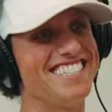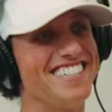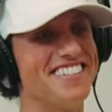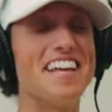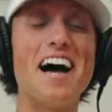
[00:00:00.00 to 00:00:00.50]

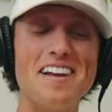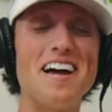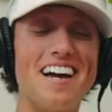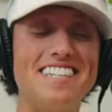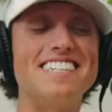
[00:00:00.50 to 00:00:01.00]
so I
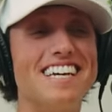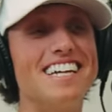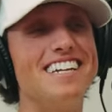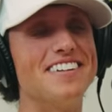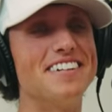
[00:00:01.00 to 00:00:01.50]
I did get
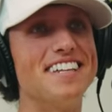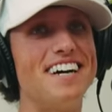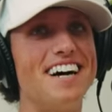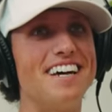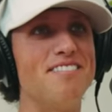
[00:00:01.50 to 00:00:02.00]
into it a lot.